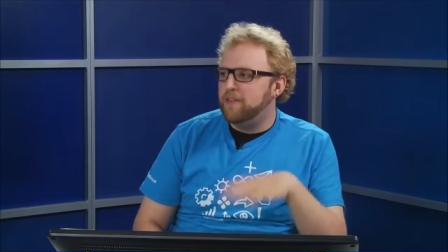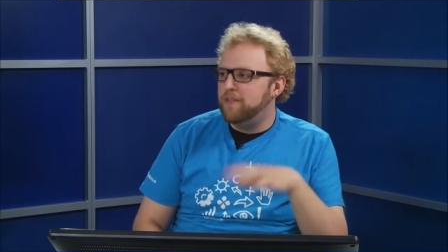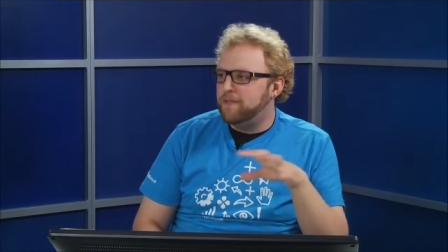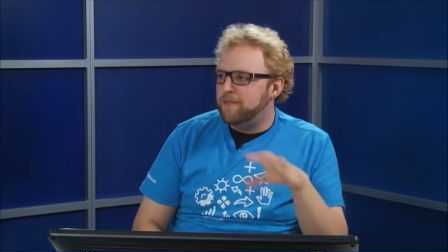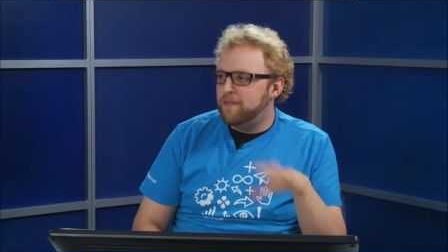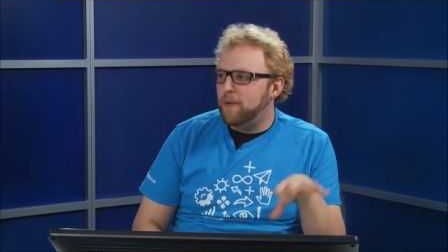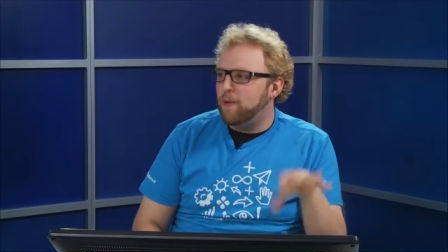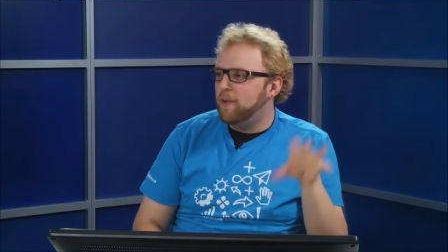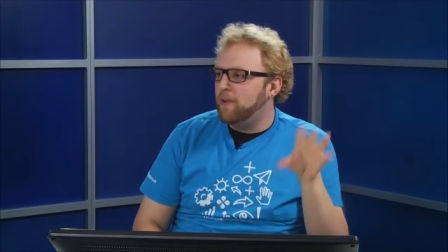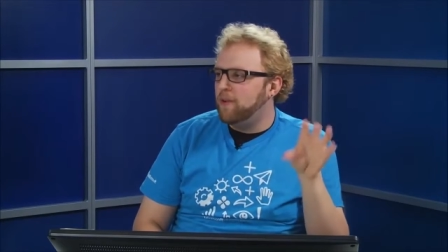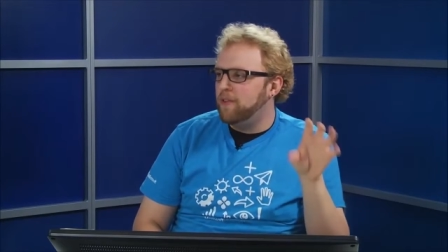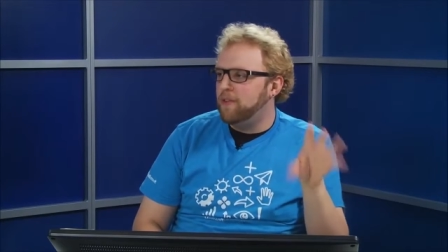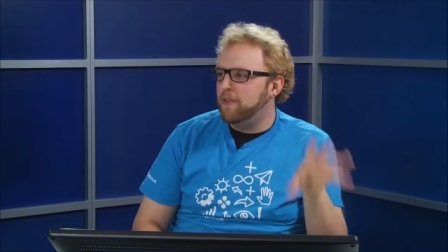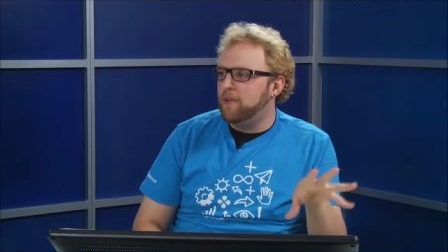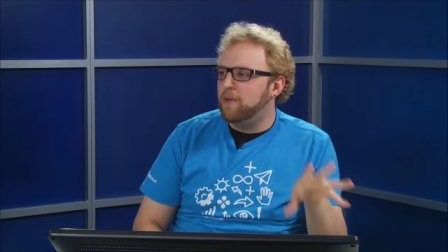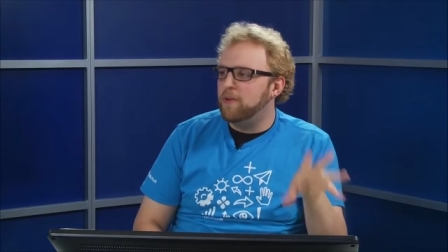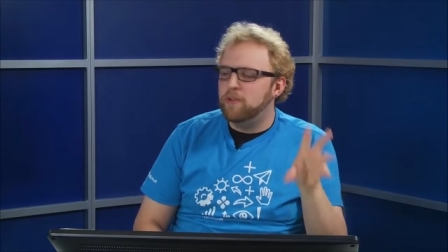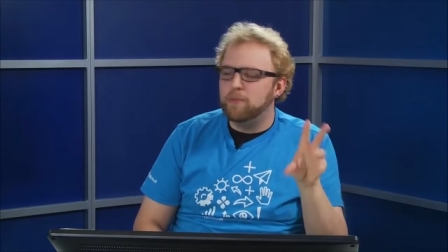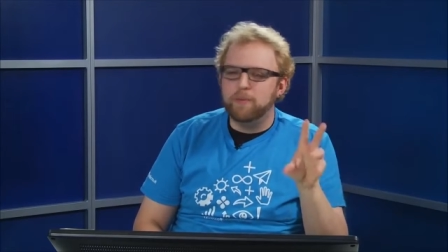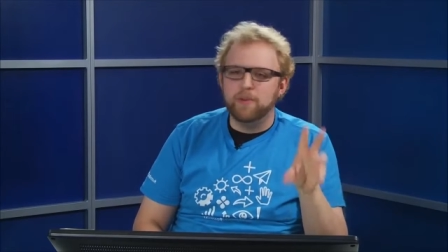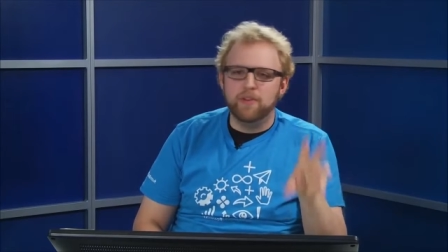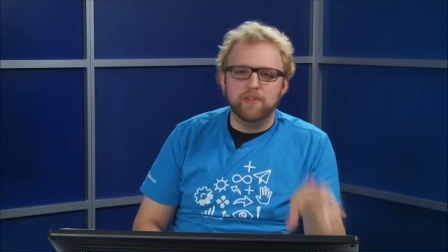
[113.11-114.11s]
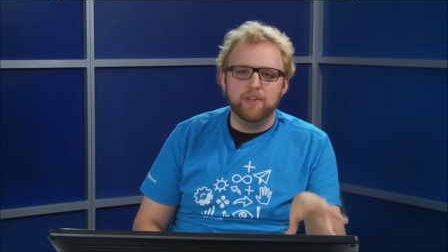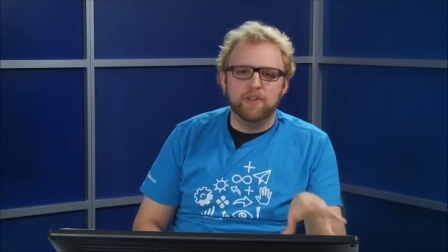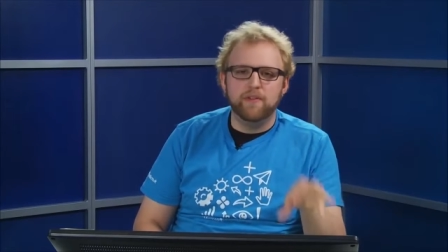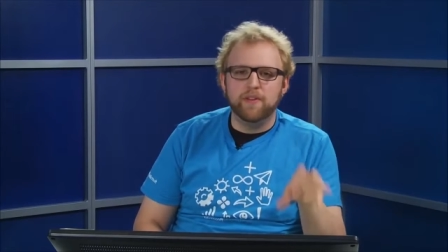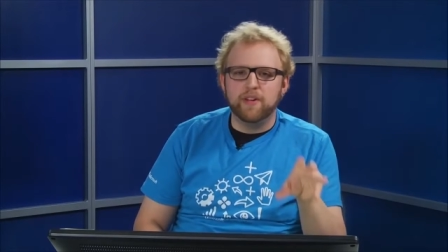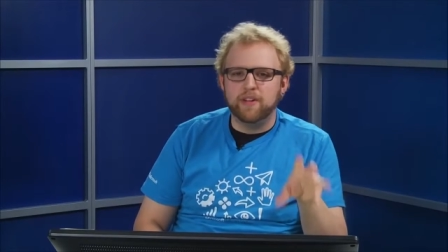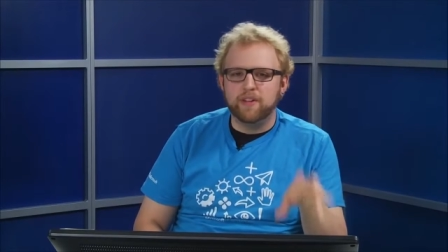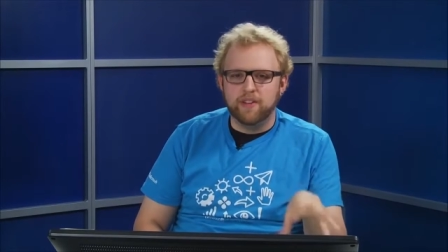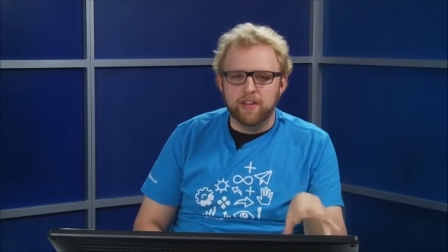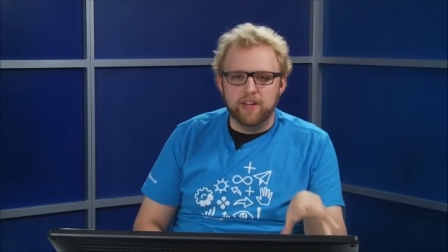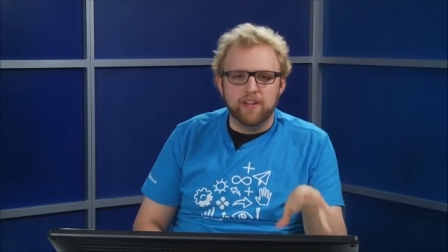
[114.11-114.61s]
for those
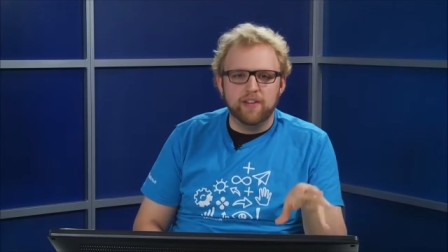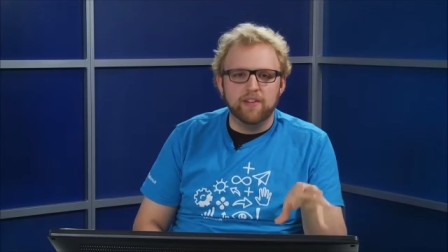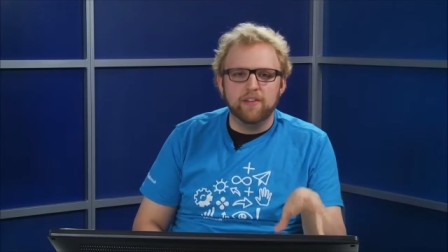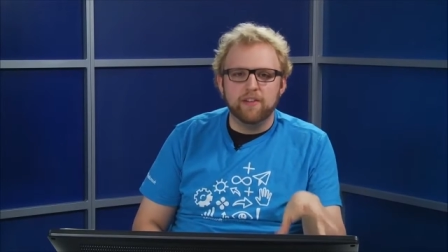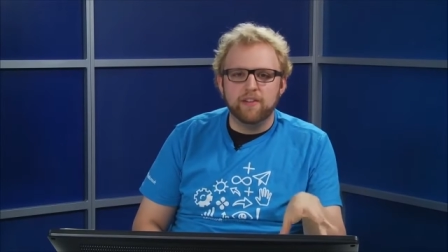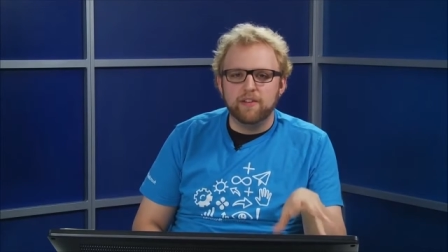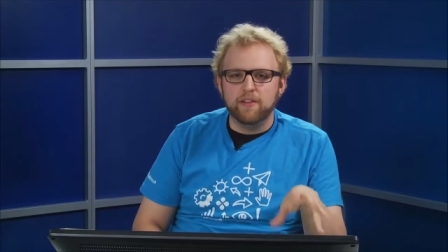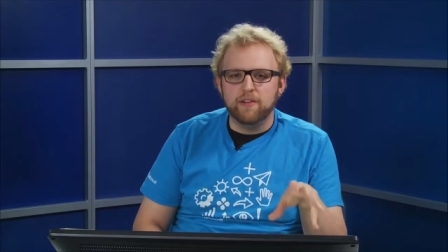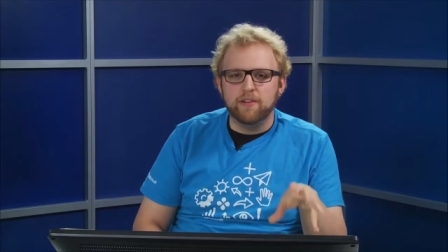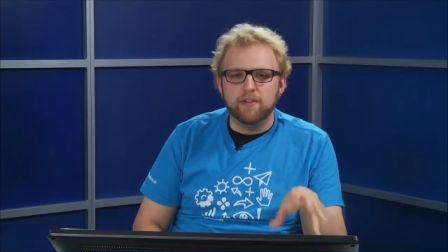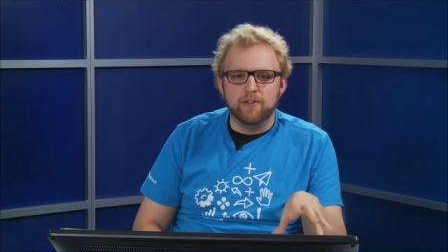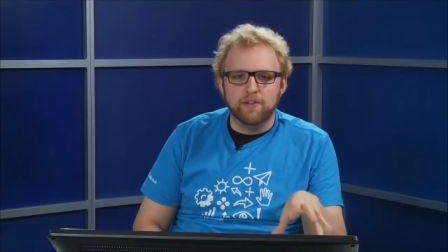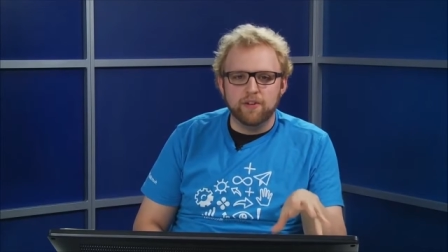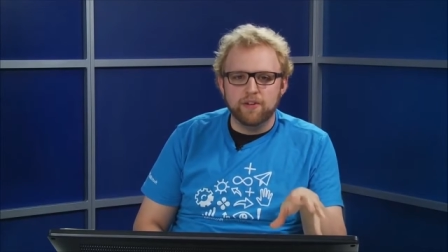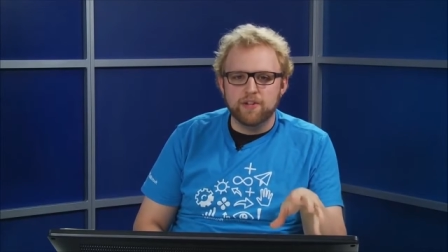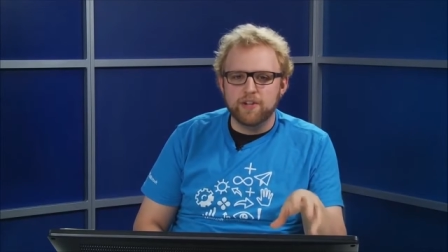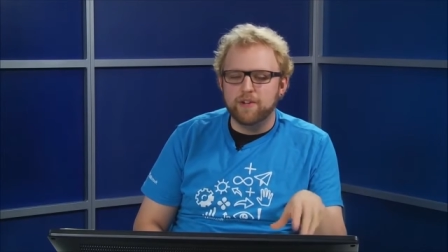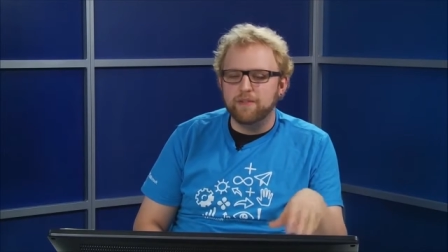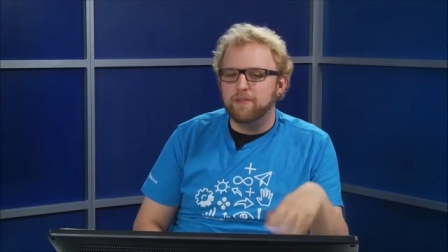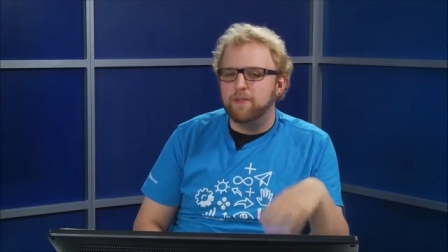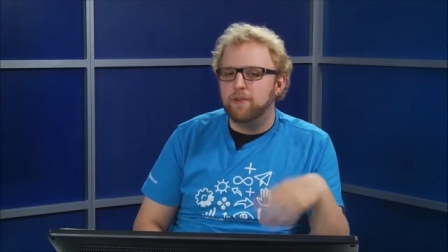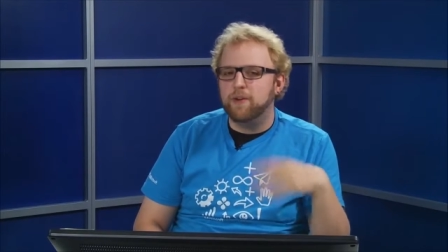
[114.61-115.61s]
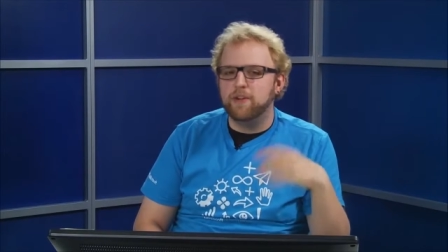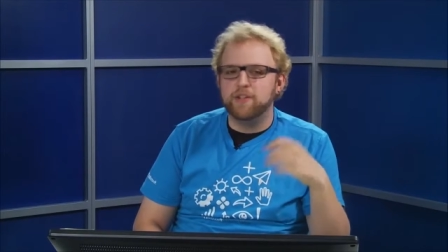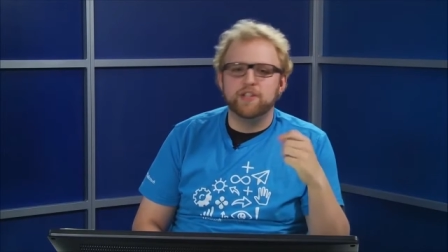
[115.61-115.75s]
specific things that they're searching for